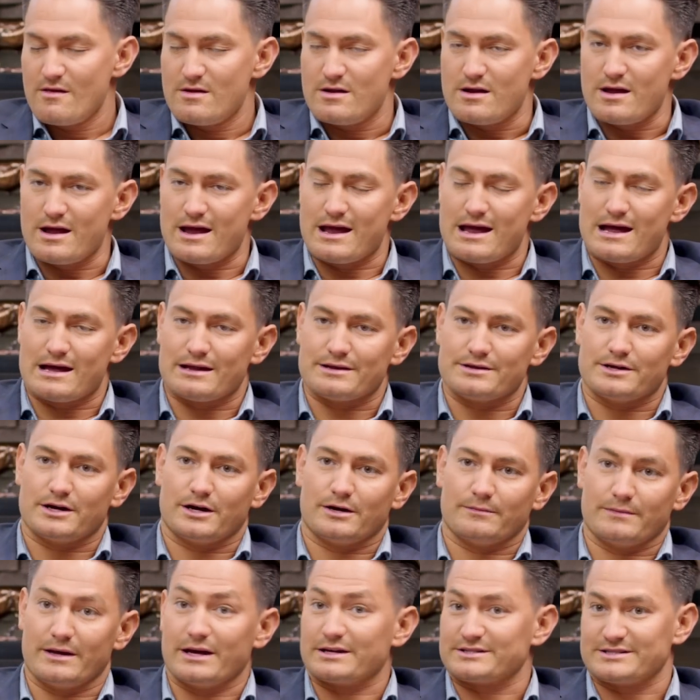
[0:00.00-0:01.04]

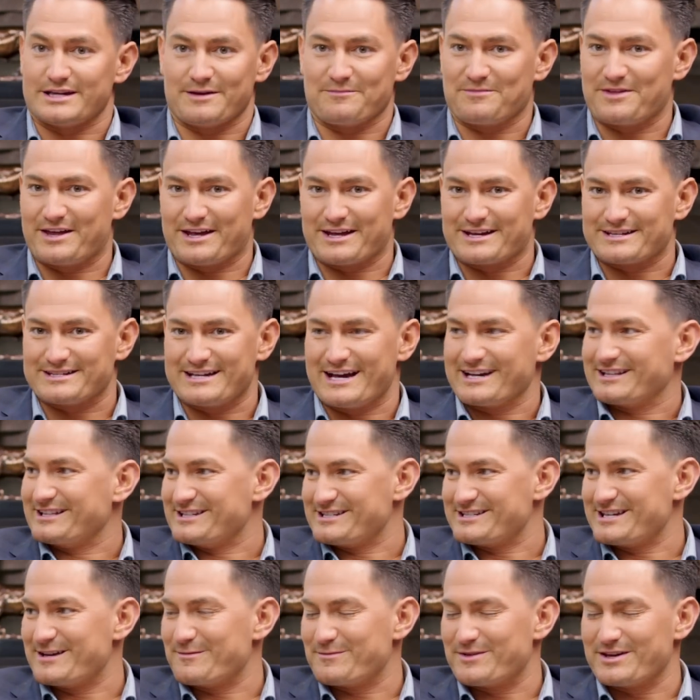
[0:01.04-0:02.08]
And same thing, exactly,
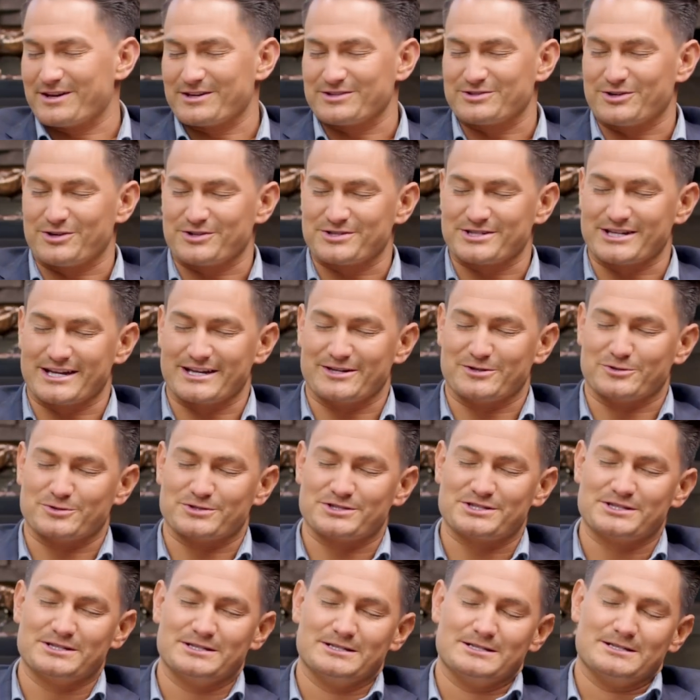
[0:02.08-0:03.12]
same thing. It's all
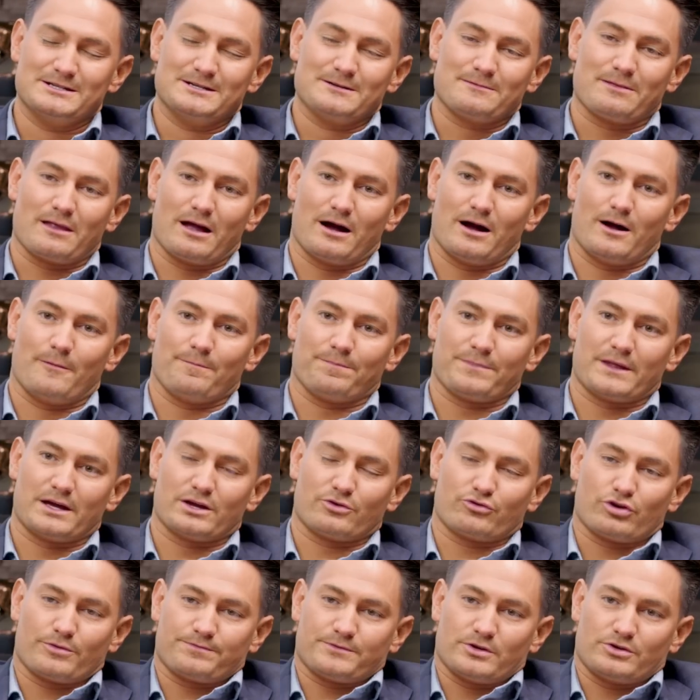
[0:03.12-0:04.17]
cycles. And
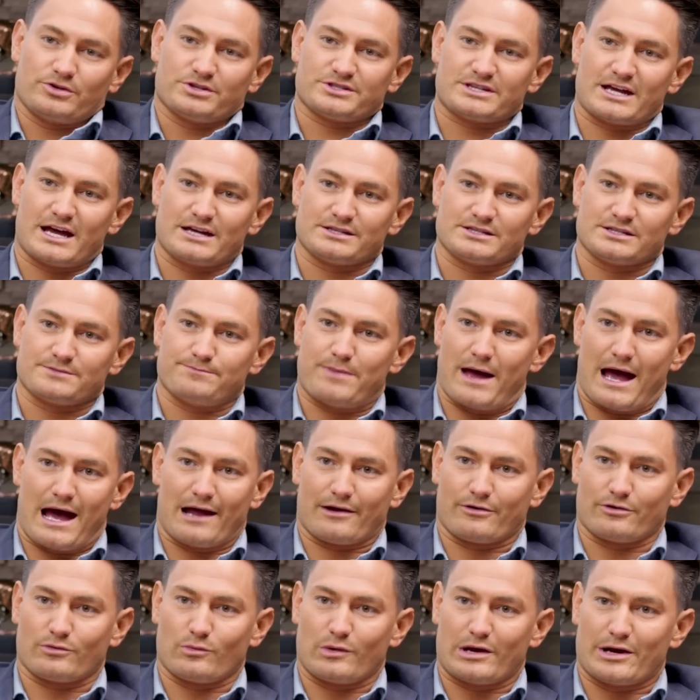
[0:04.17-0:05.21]
crypto just has this
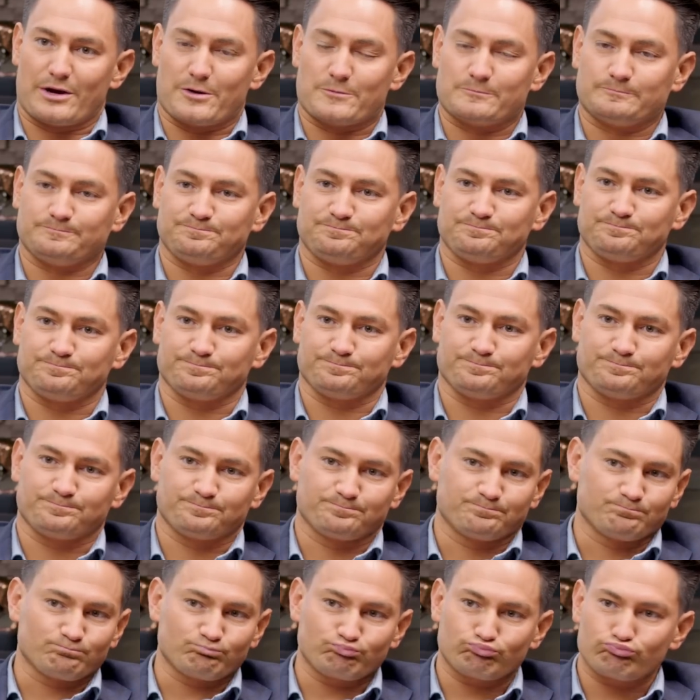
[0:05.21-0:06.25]
pattern where
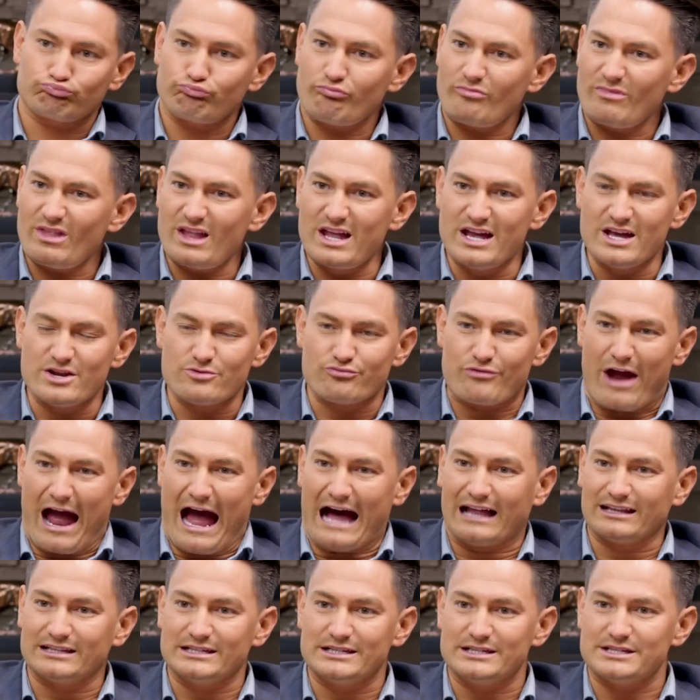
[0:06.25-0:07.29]
it
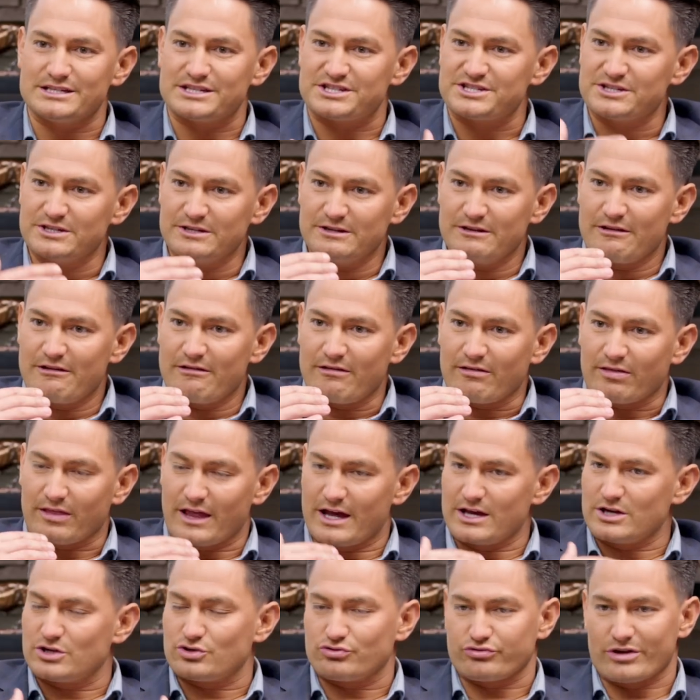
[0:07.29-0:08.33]
rallies
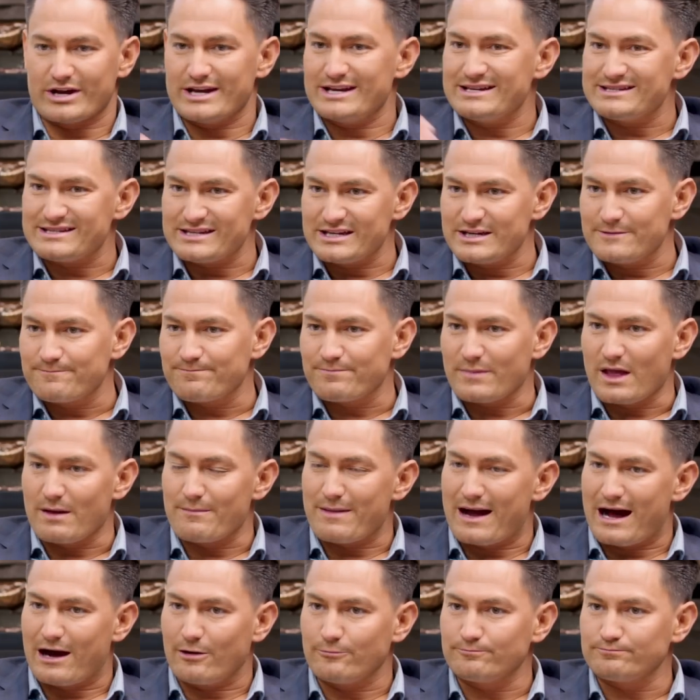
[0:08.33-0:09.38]
like crazy
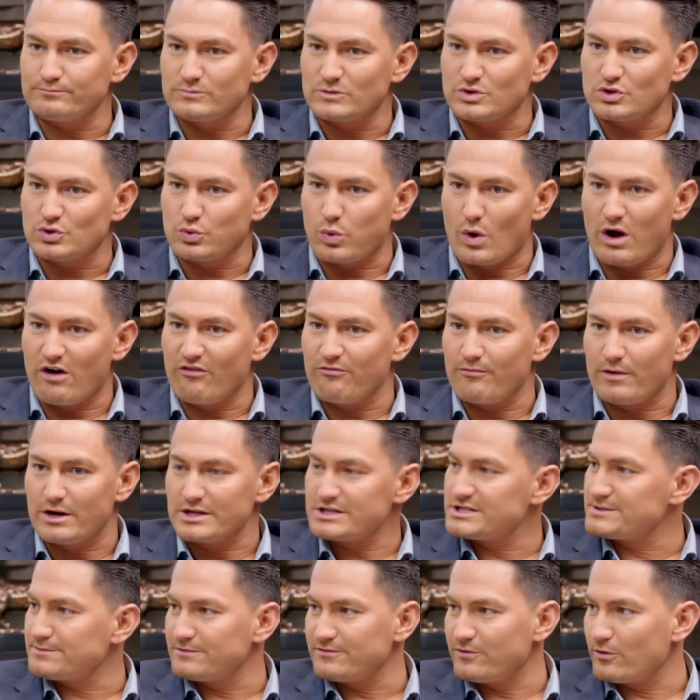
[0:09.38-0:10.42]
about 12
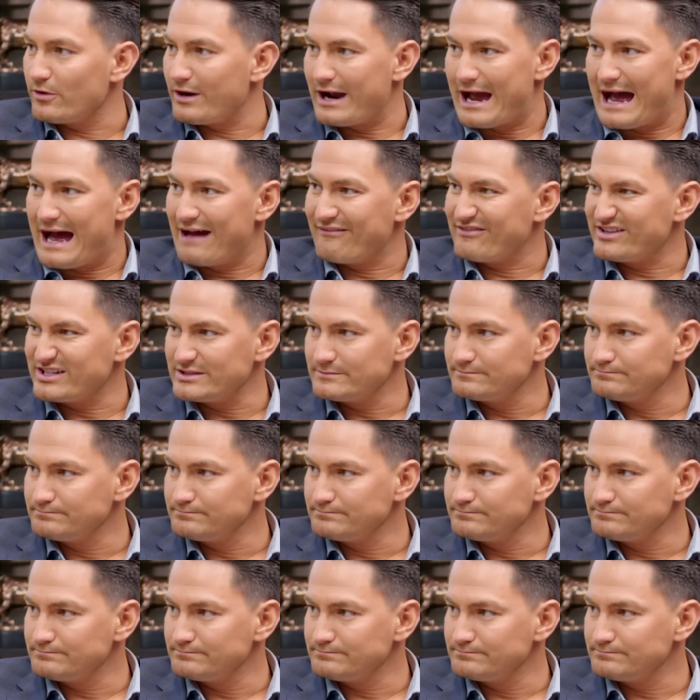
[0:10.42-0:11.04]
months before a halving.